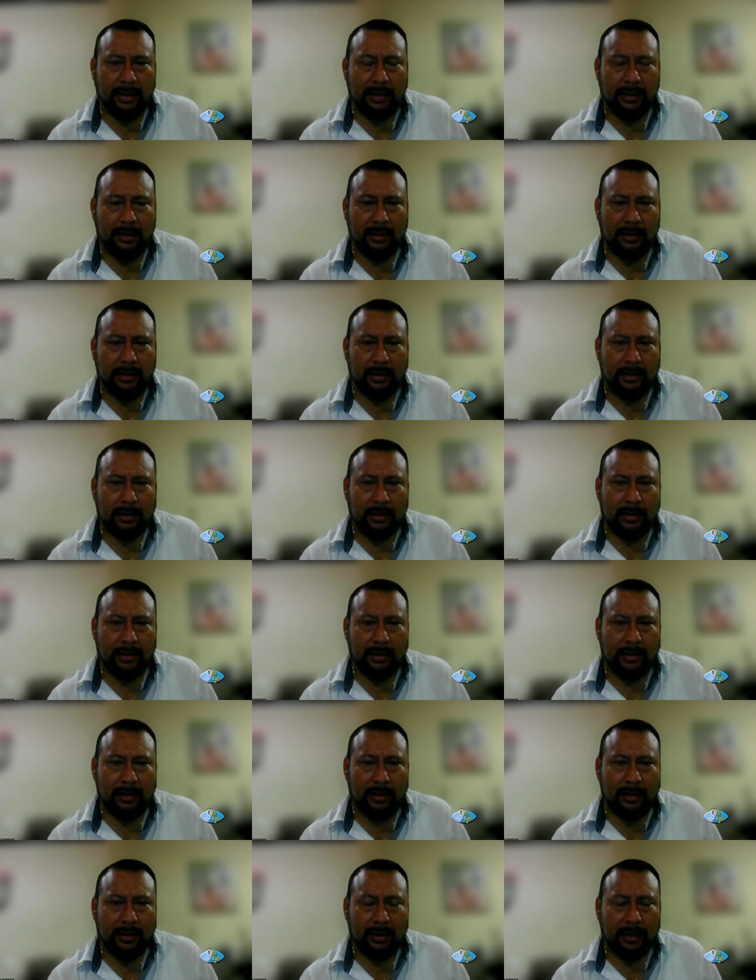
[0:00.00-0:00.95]
And
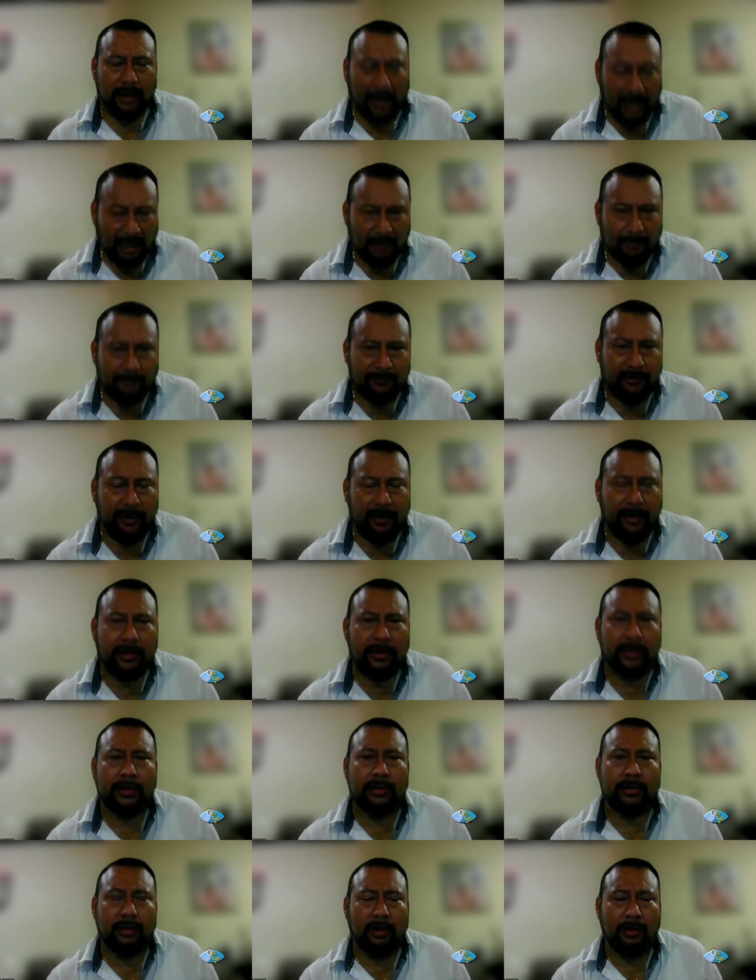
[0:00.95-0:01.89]
I am
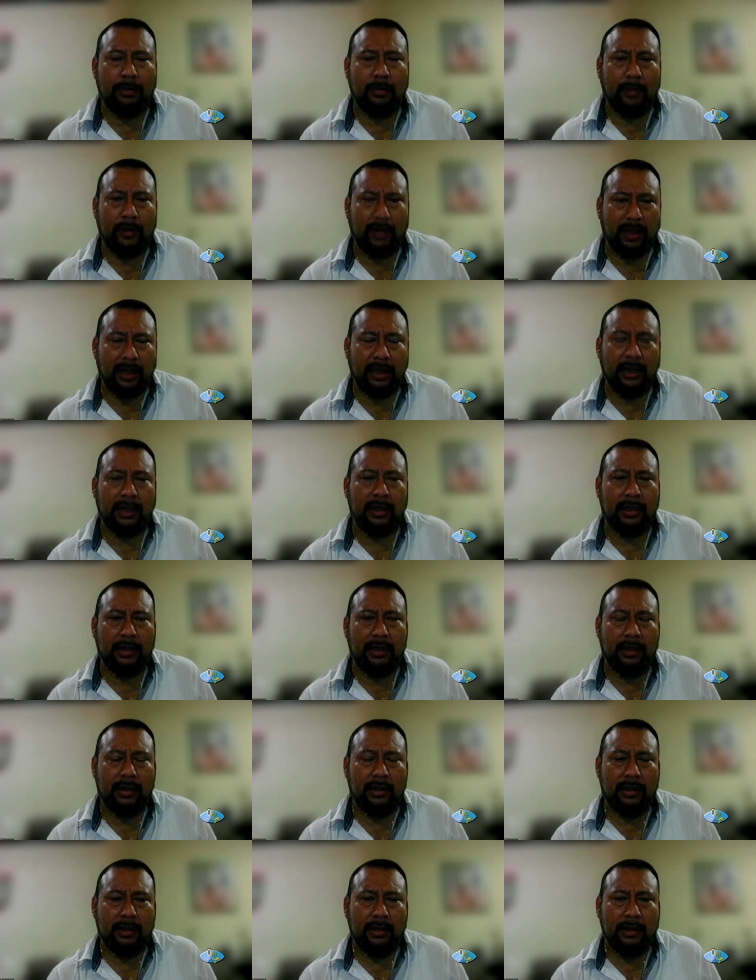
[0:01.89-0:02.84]
very disturbed when I
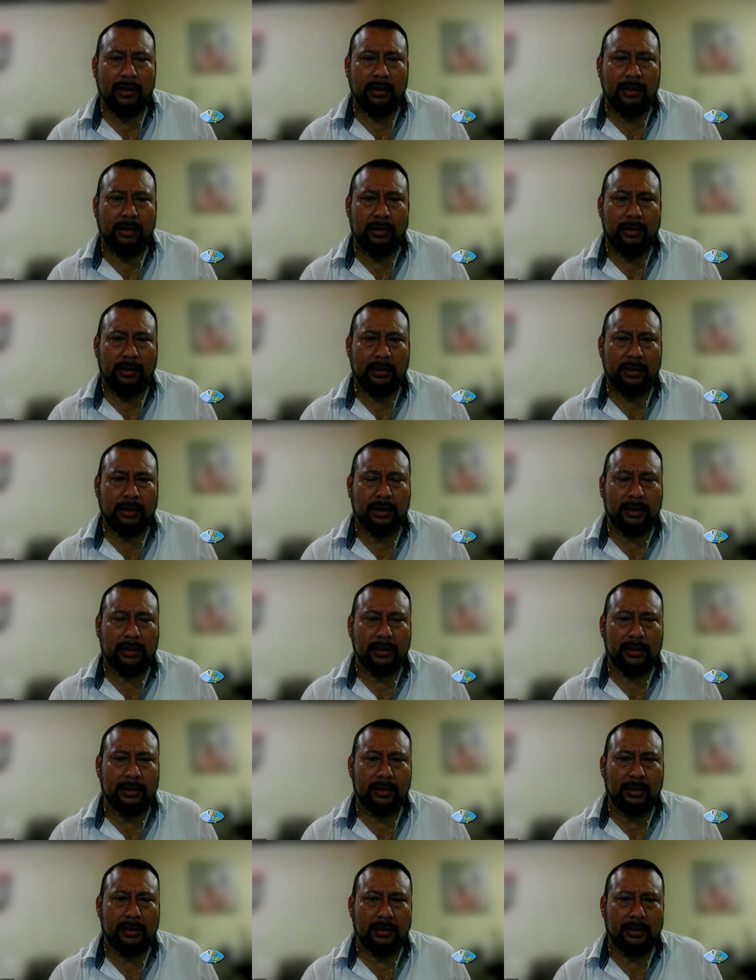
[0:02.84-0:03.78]
hear
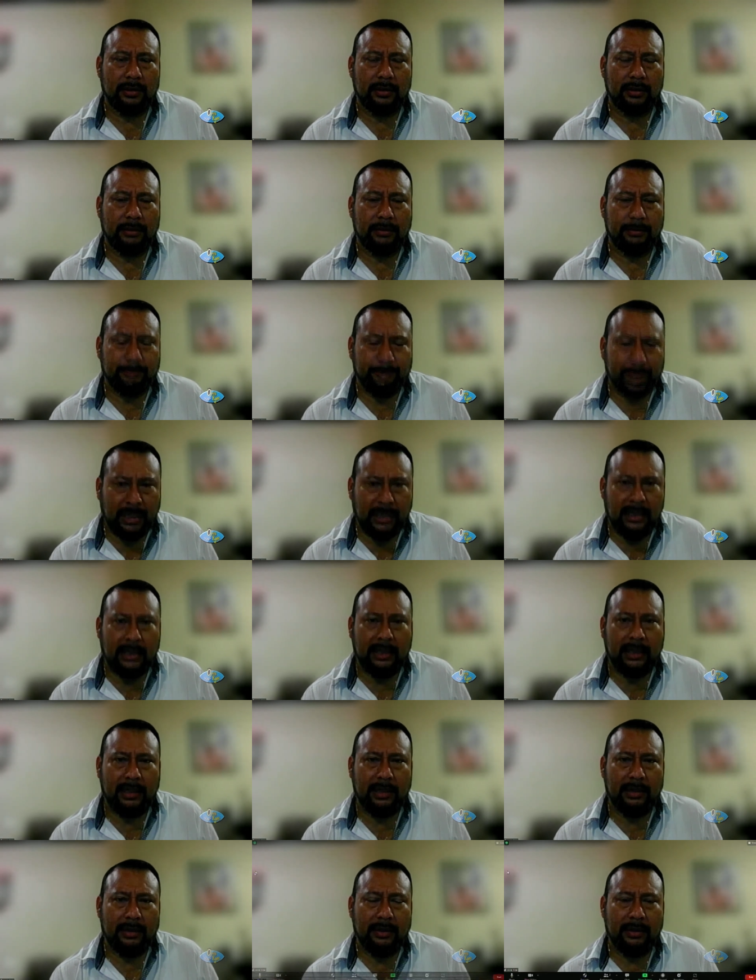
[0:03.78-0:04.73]
that
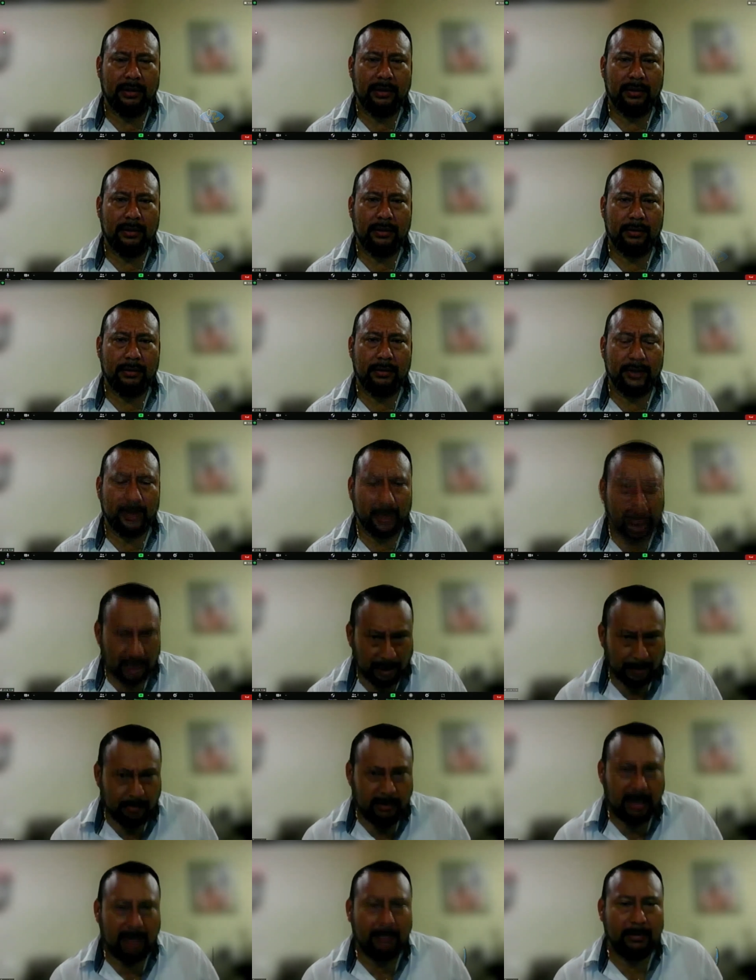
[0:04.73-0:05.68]
Baha, who is
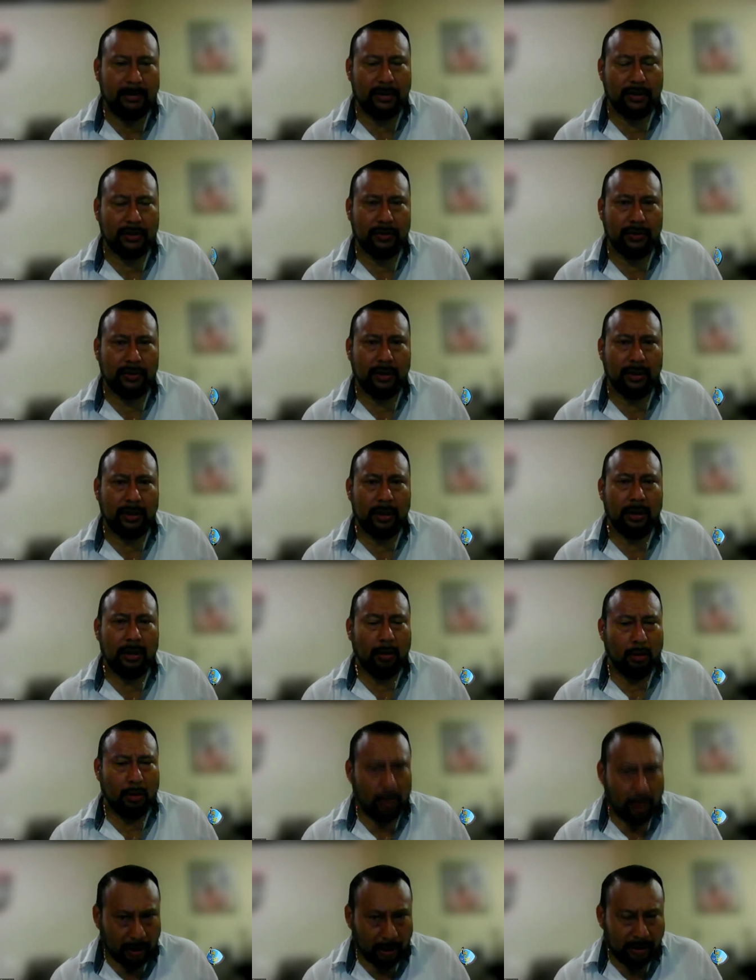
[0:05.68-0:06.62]
under my ministry,
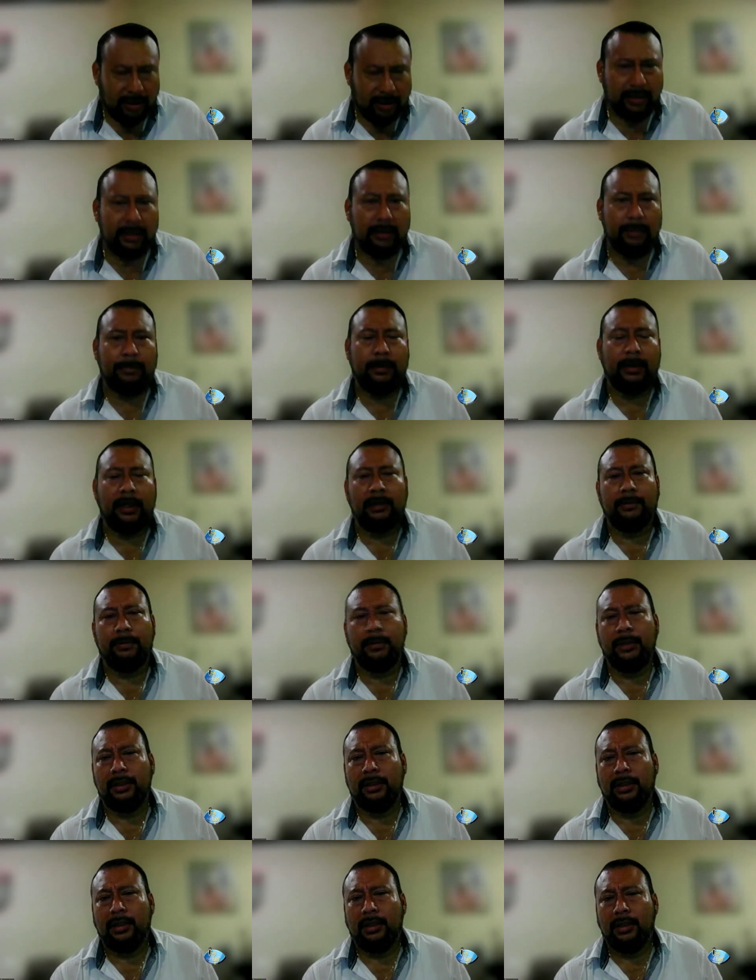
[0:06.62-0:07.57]
quarantine
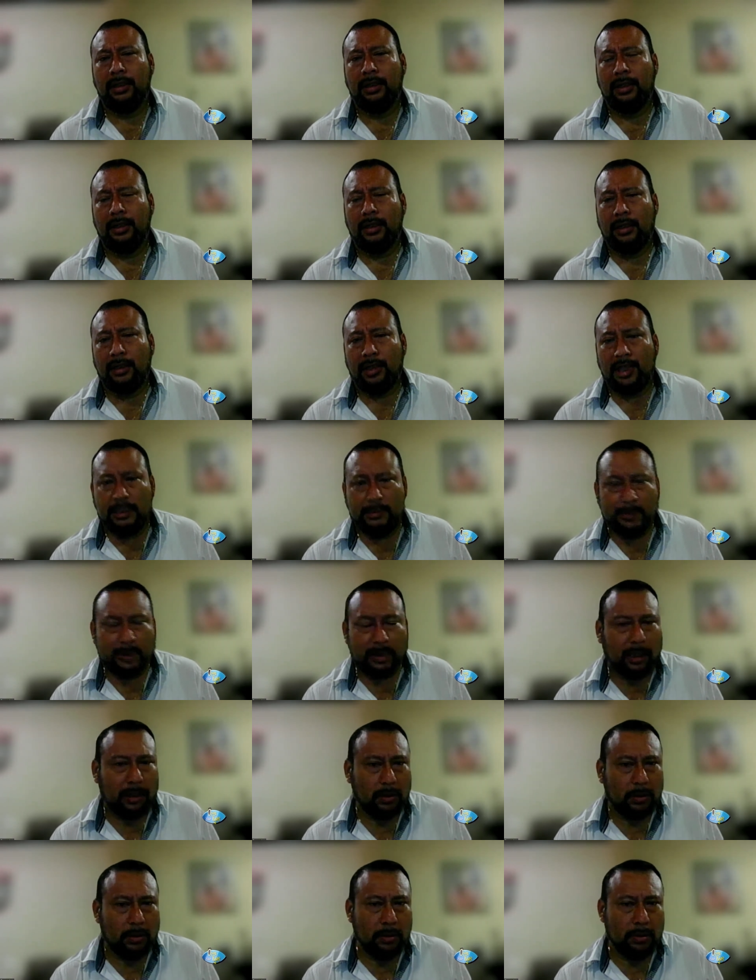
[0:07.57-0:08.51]
department, is
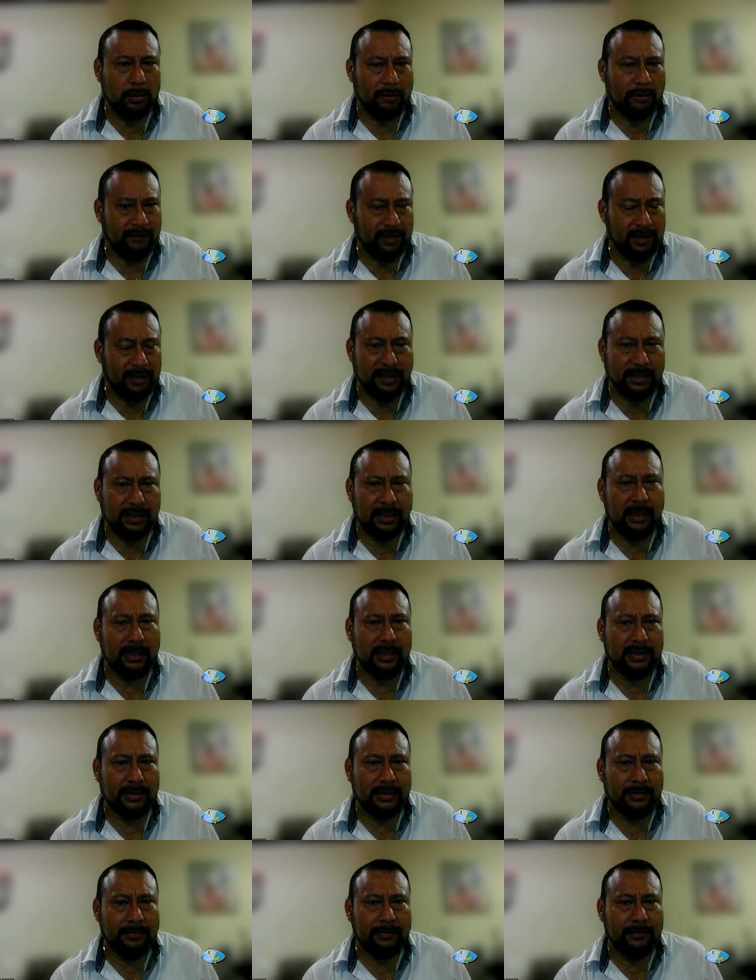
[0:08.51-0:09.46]
being accused of these
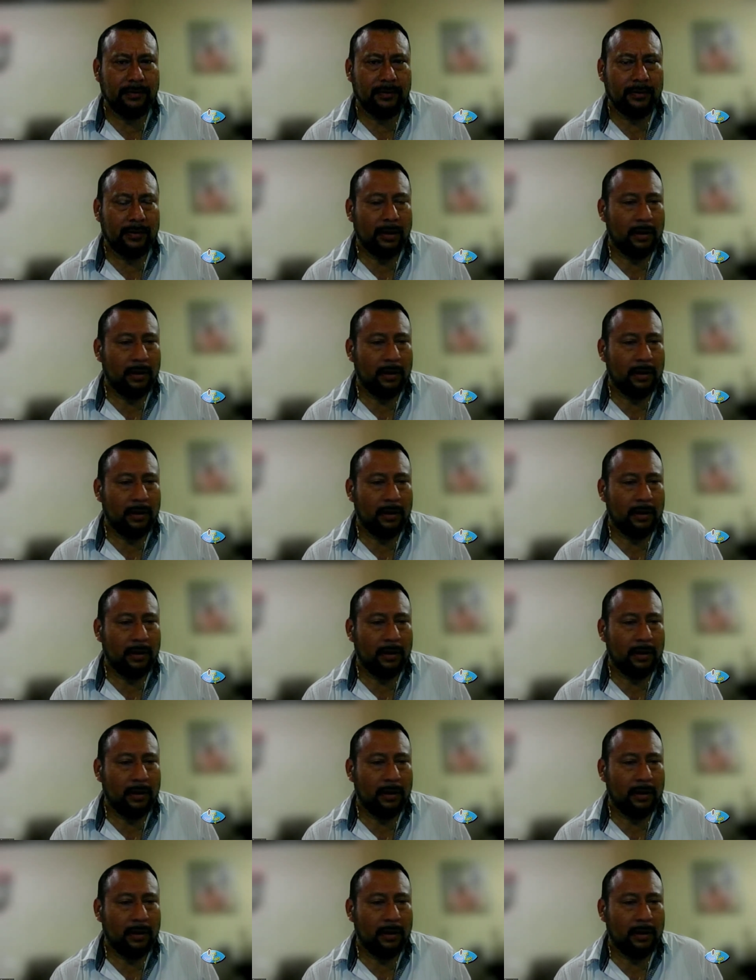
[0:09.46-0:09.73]
things.